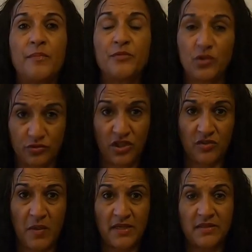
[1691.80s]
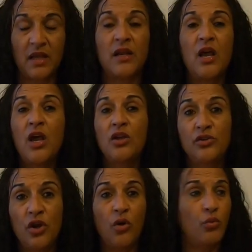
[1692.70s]
So just my son?
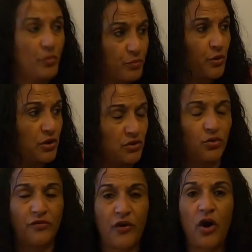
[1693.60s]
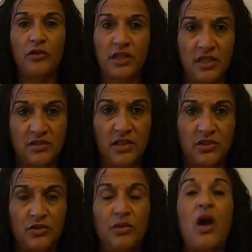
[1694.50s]
No, we're going to do it for all the kids that are
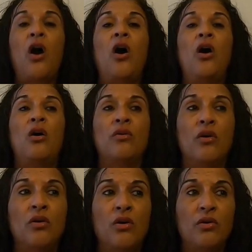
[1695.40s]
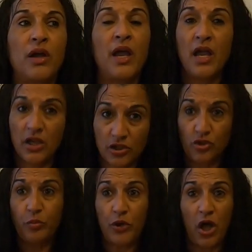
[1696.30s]
doing it. Oh, okay. Could
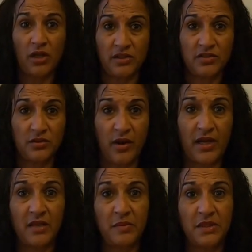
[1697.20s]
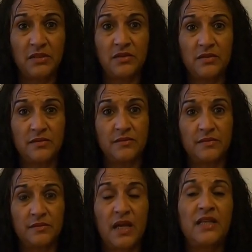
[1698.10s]
you put all of this in writing, please?
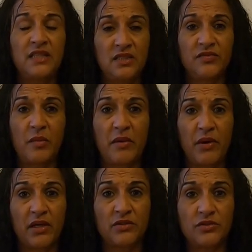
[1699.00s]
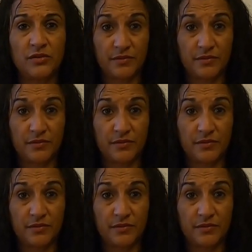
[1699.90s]
I need this for my records.